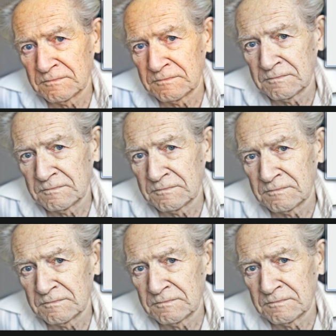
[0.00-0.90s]

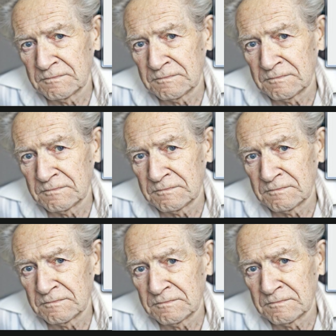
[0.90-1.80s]

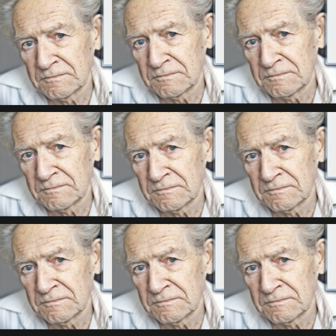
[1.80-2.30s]
Nothing is said.